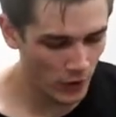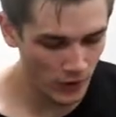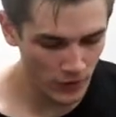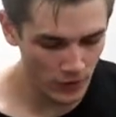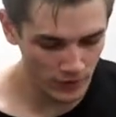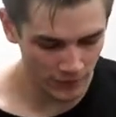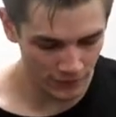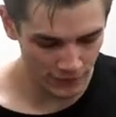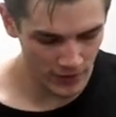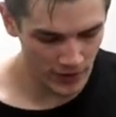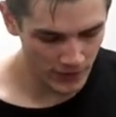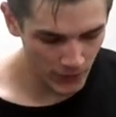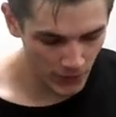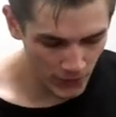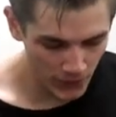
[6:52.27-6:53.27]
along the
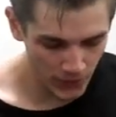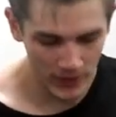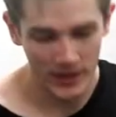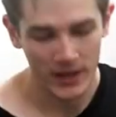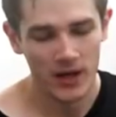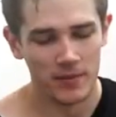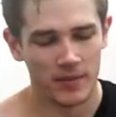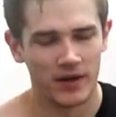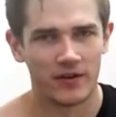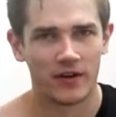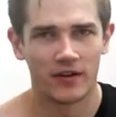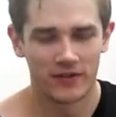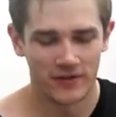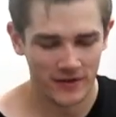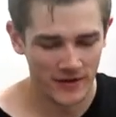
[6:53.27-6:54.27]
front, bit of
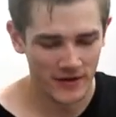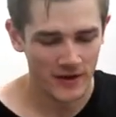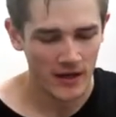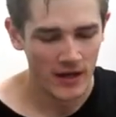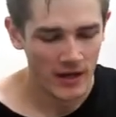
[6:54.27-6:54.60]
dust, sorry,